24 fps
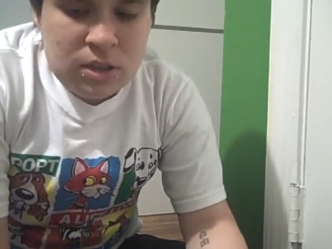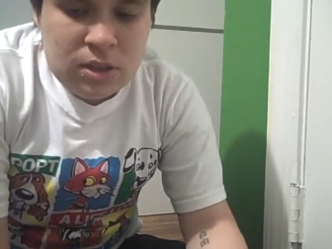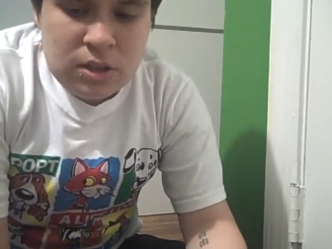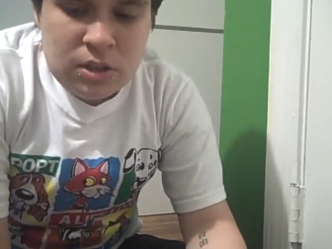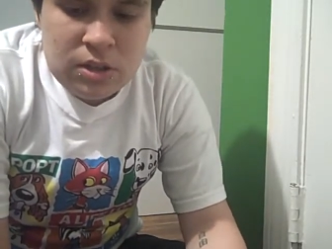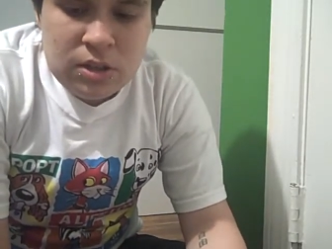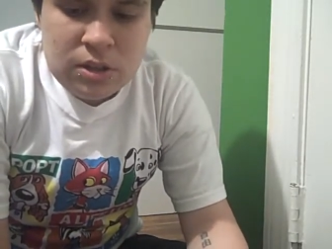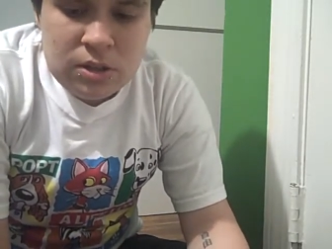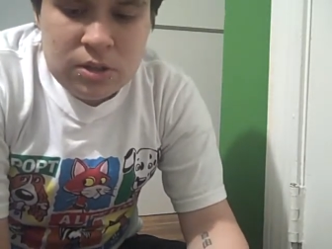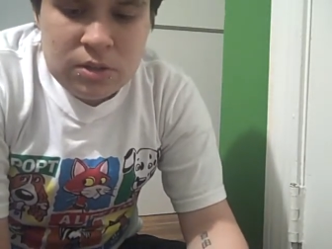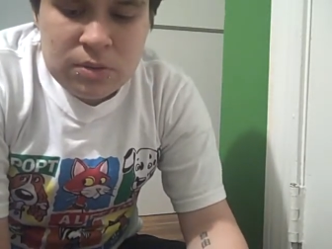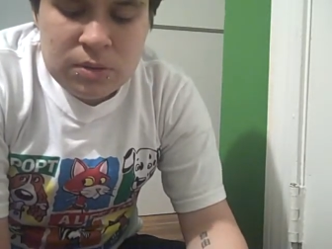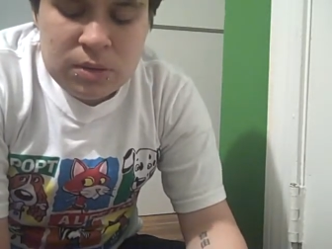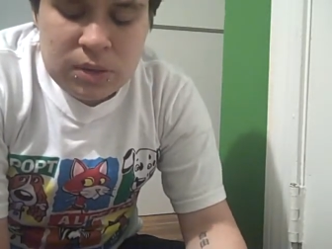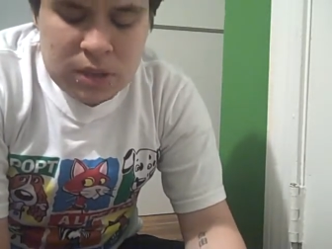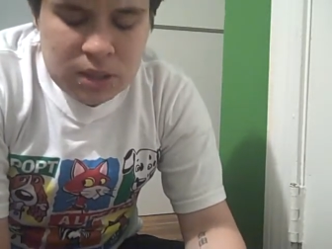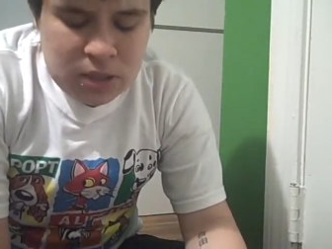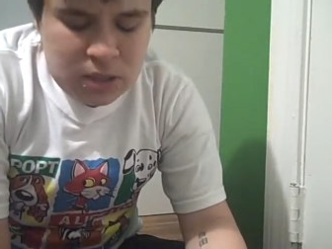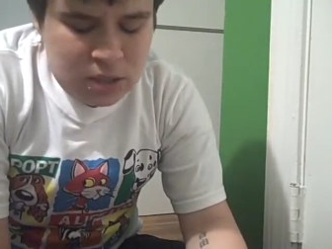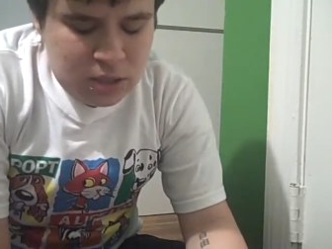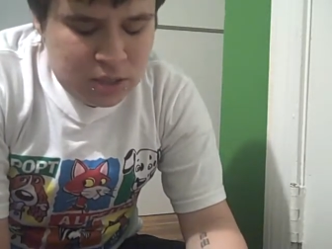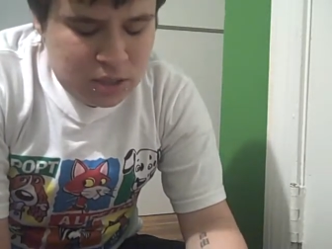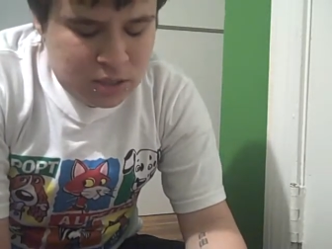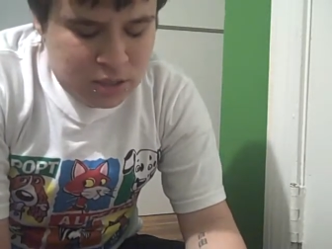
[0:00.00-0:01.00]

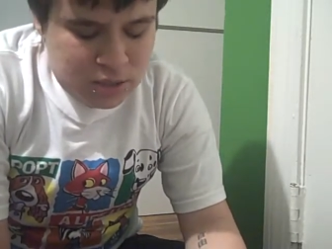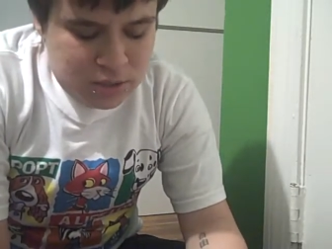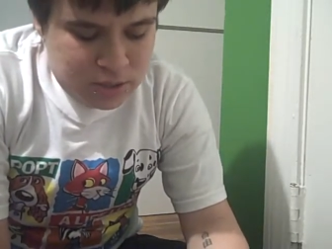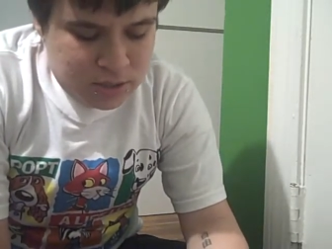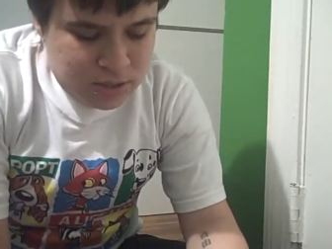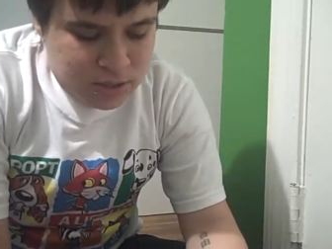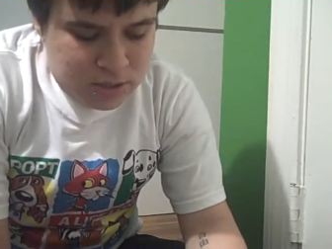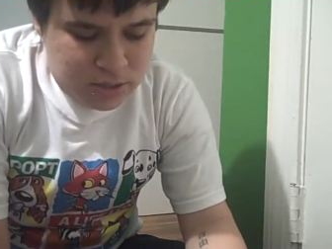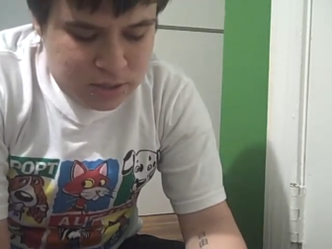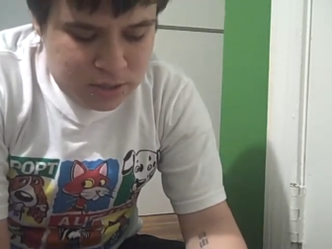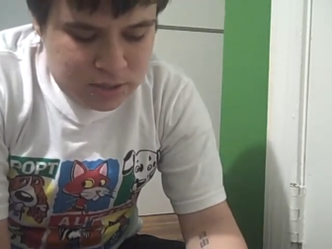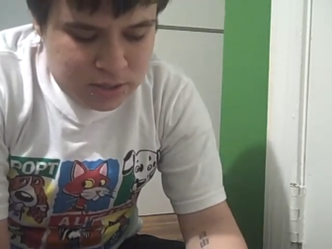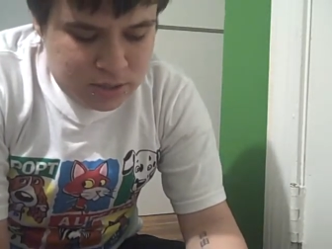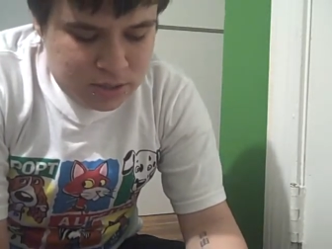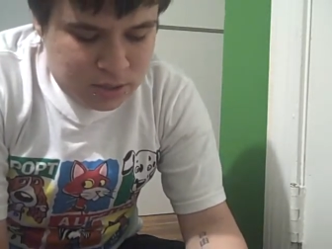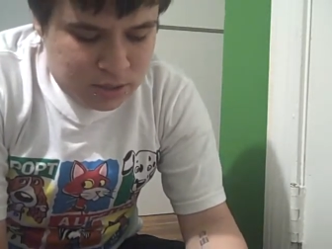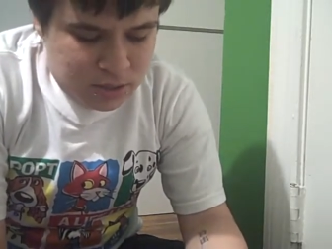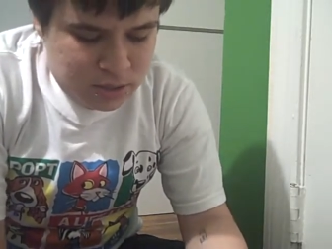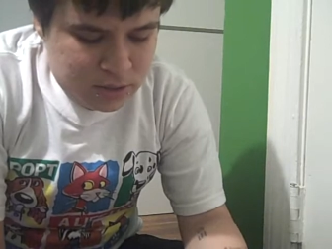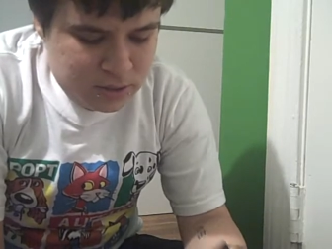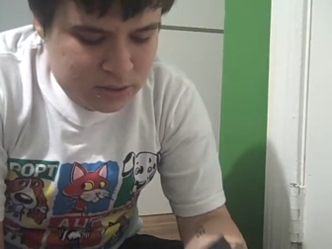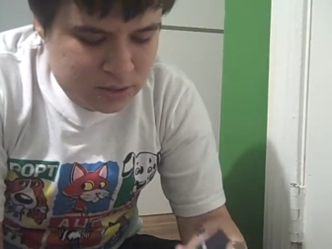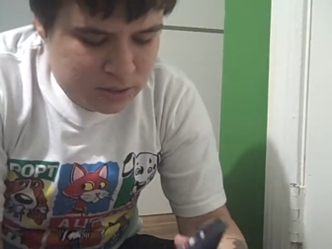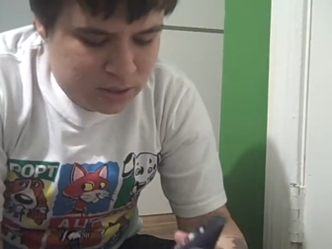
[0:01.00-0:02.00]
Like, it
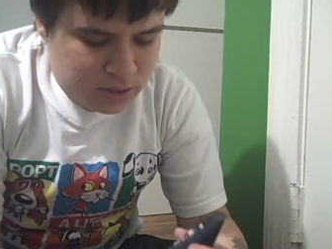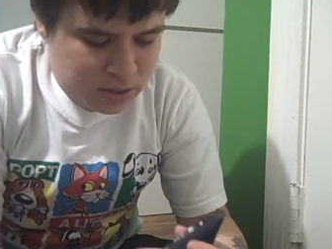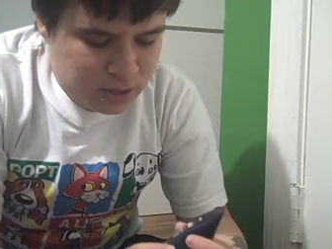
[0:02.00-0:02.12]
sucks.